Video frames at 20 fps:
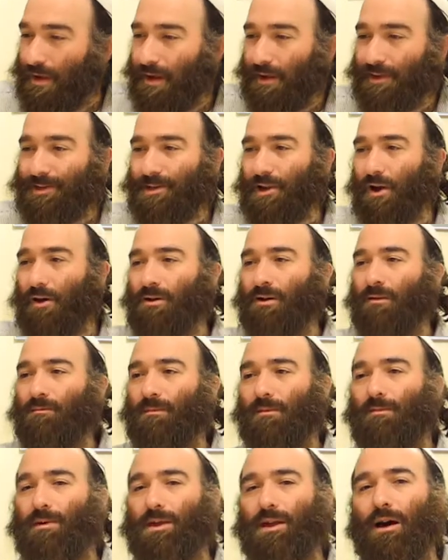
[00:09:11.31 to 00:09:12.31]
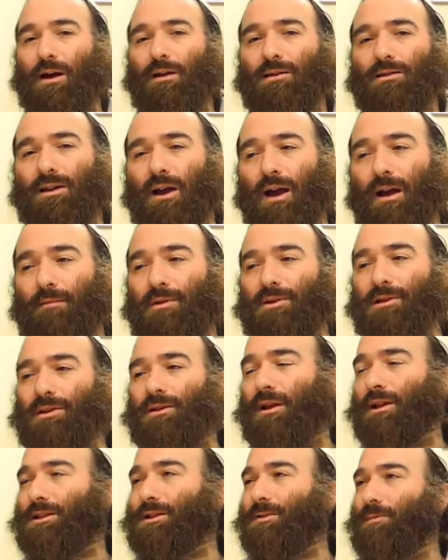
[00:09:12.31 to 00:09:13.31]
A soul can be beyond time, but
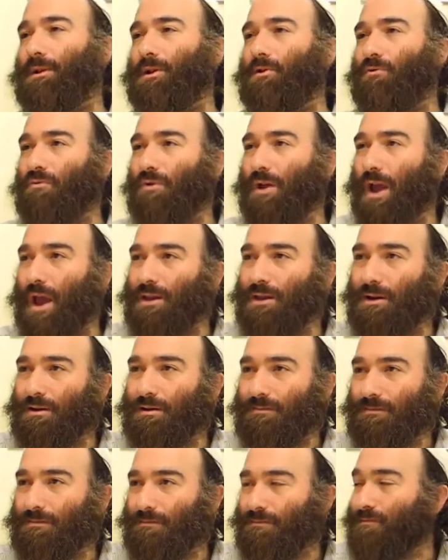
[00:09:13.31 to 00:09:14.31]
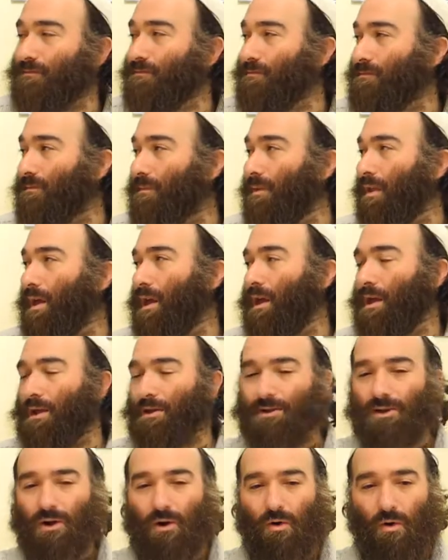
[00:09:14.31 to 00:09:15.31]
still has to be created.
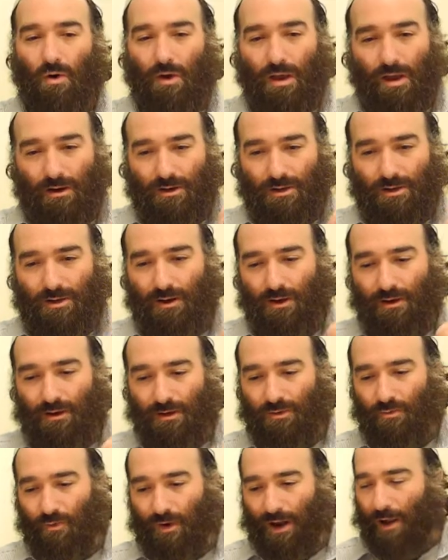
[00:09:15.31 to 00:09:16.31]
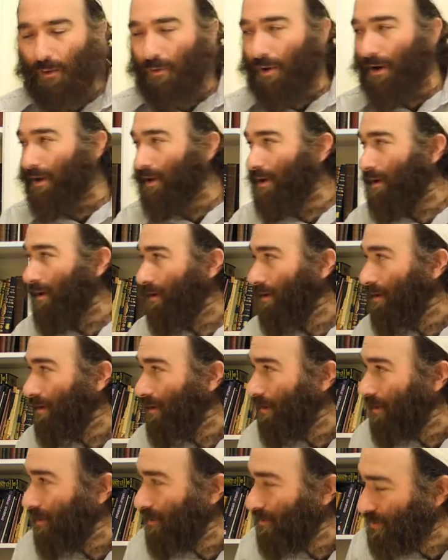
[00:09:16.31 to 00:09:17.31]
So here's what I want
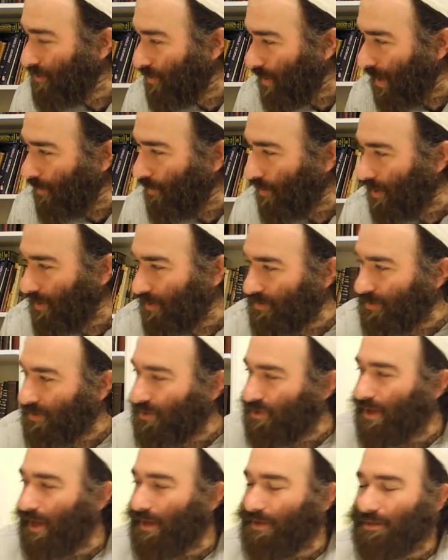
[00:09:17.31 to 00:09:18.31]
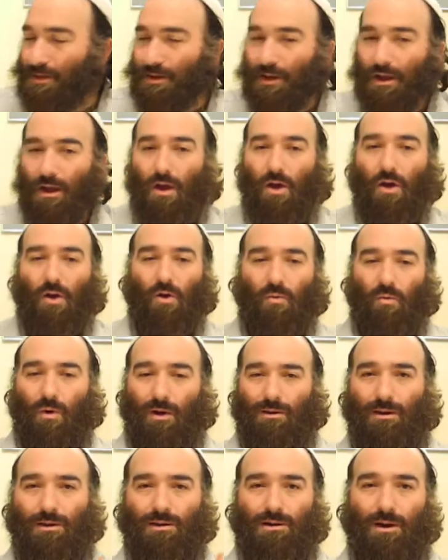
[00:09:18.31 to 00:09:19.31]
to suggest.
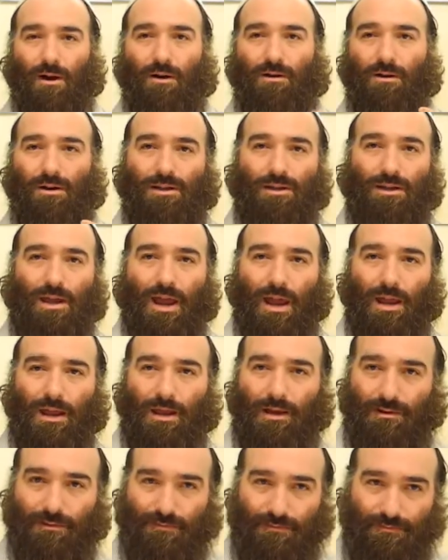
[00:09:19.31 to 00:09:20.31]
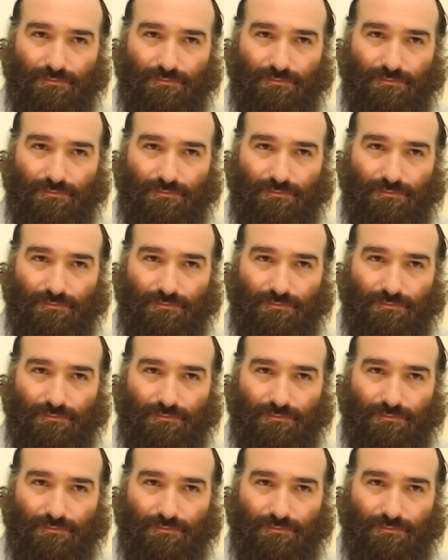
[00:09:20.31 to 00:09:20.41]
What the Zohar is saying.